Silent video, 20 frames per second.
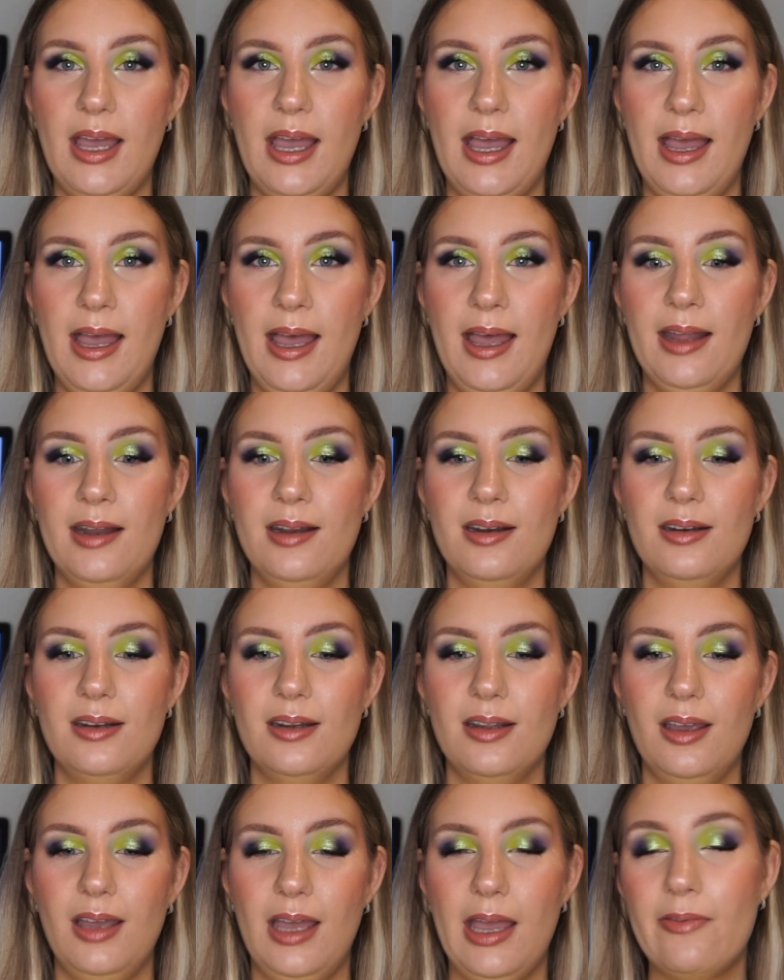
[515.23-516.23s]
and
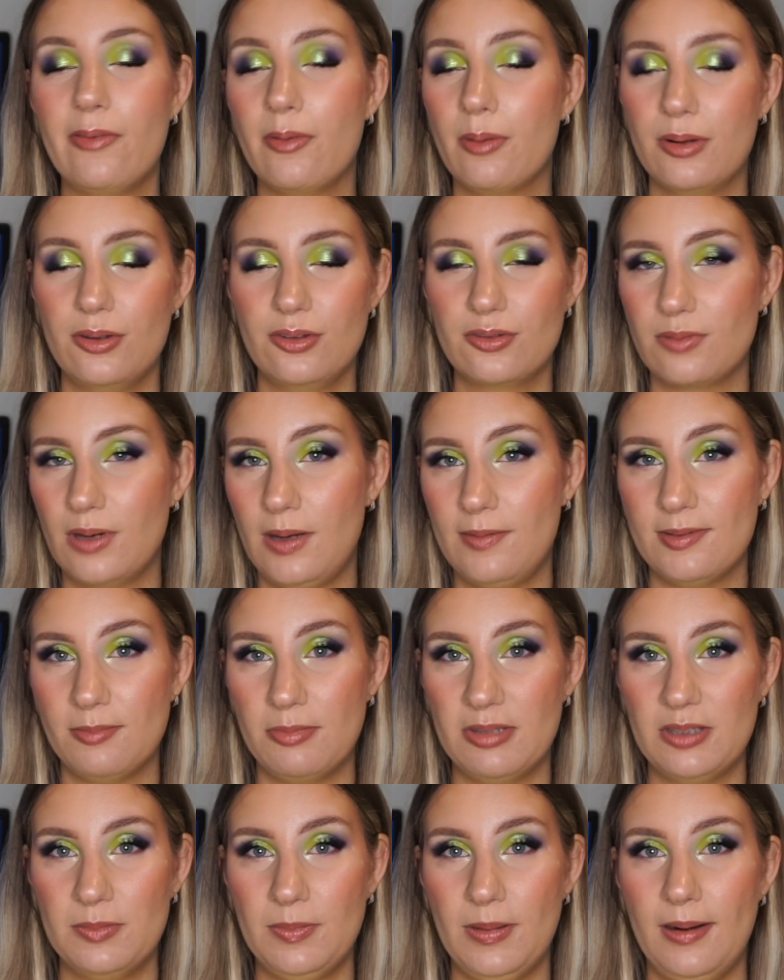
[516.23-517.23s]
everyone uses raves
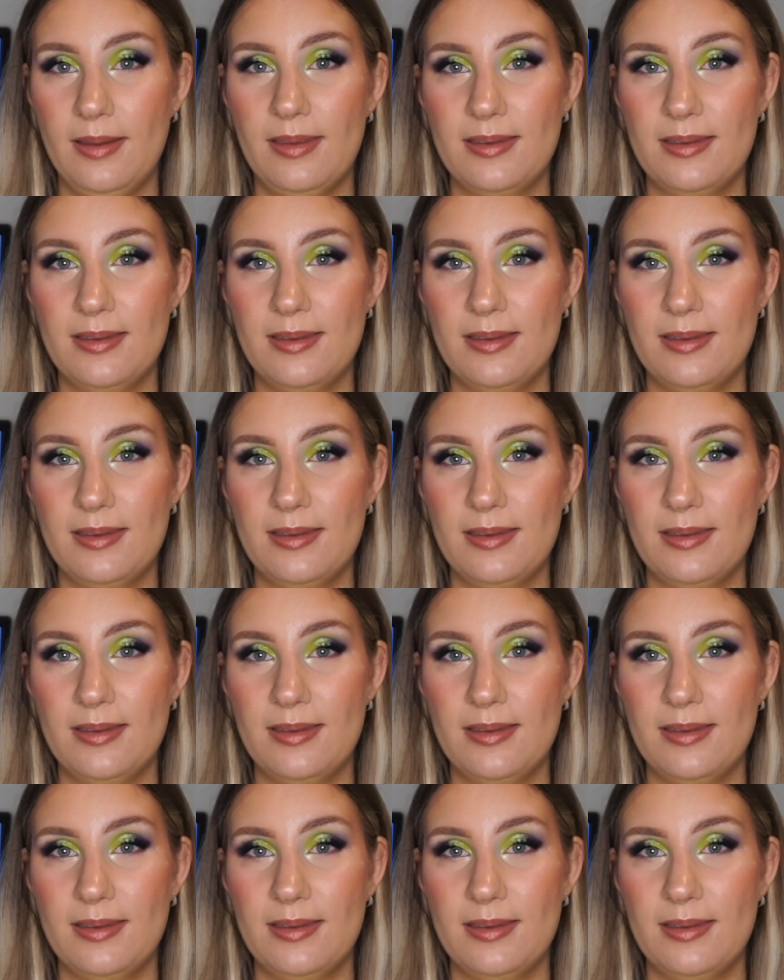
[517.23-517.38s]
about the palette